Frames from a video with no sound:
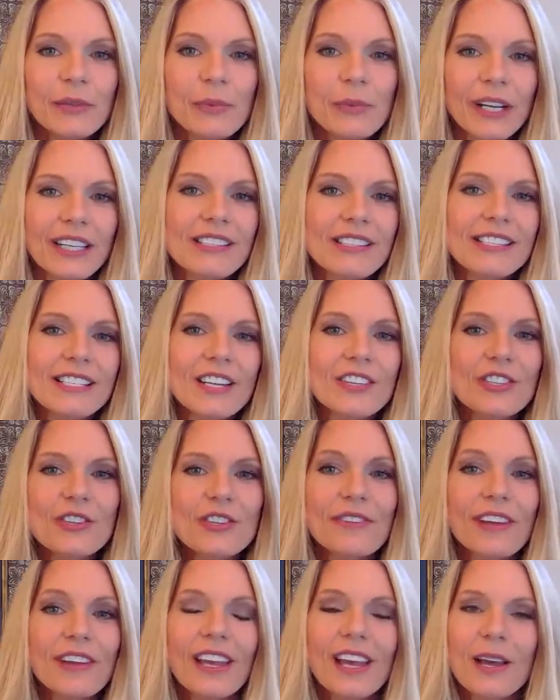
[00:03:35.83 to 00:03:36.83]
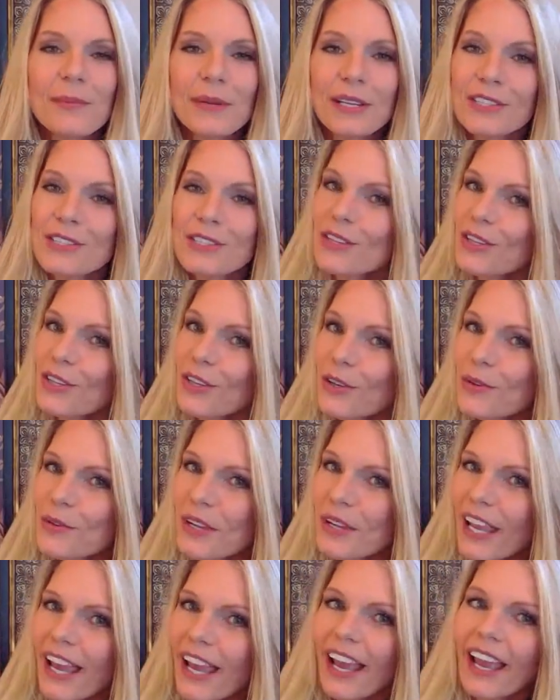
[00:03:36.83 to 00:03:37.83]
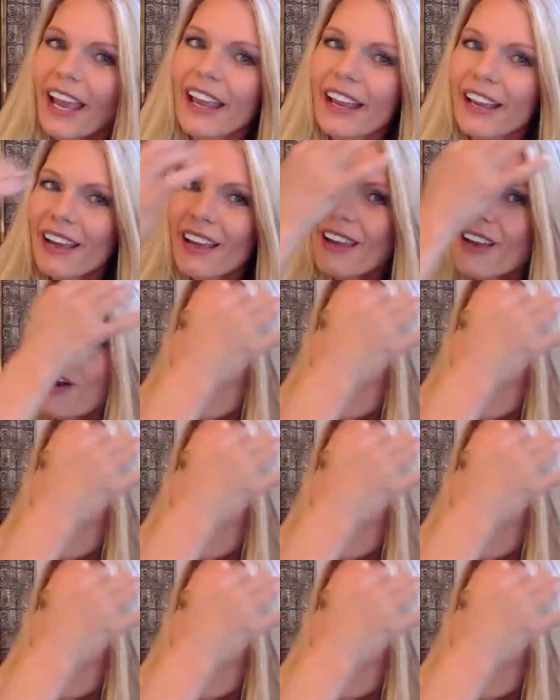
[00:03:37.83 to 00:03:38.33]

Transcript: When is DenSureFit coming to the UK?